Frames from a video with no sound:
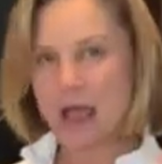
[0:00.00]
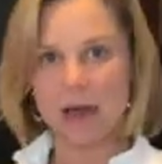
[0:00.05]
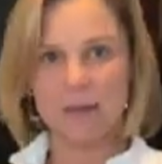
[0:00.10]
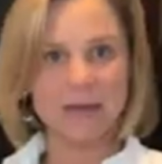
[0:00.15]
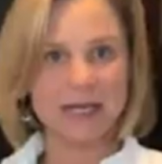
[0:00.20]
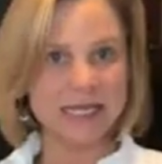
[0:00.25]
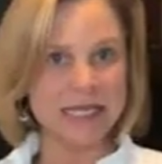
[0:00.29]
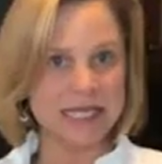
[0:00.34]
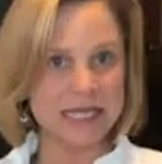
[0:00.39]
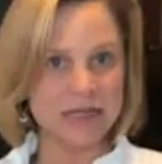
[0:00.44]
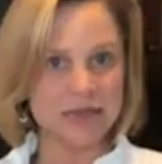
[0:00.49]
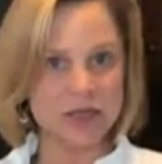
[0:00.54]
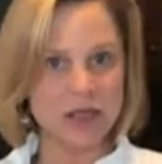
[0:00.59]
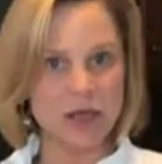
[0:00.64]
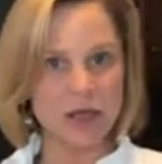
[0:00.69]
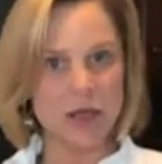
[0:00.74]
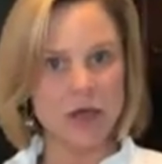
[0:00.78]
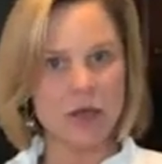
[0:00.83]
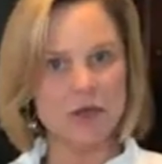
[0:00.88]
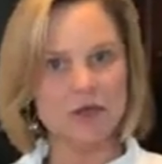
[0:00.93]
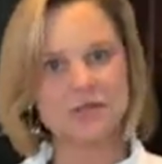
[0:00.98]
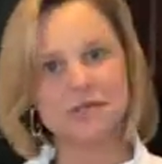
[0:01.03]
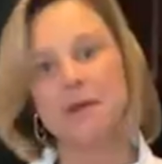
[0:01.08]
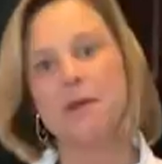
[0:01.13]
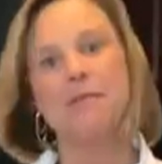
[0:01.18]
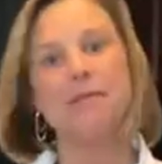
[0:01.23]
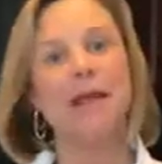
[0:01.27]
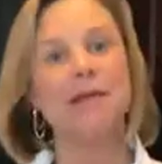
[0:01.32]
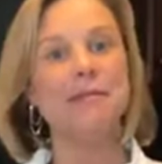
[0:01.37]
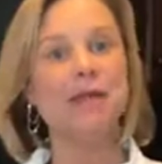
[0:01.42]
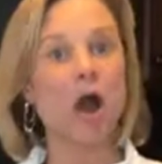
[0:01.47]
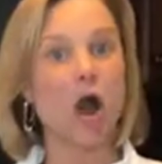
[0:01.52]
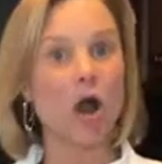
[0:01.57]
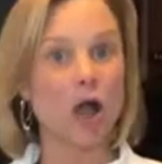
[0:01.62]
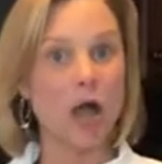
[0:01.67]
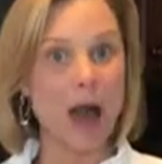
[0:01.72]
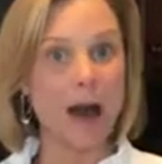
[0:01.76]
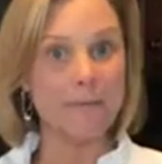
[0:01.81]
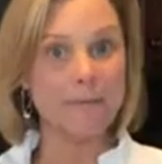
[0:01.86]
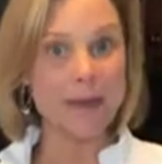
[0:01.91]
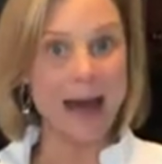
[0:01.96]
I'm gonna eat those. Maybe I'll
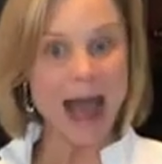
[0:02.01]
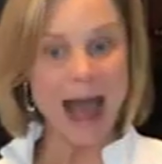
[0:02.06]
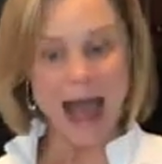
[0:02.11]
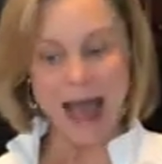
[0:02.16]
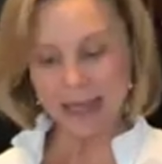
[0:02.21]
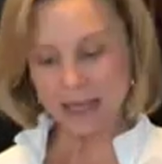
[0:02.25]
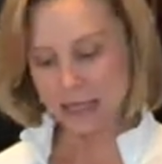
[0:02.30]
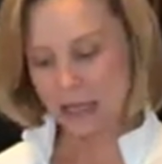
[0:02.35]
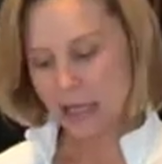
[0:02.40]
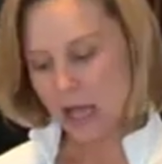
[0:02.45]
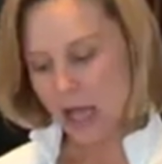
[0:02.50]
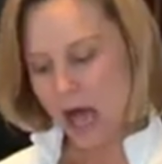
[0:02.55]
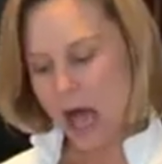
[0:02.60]
come back.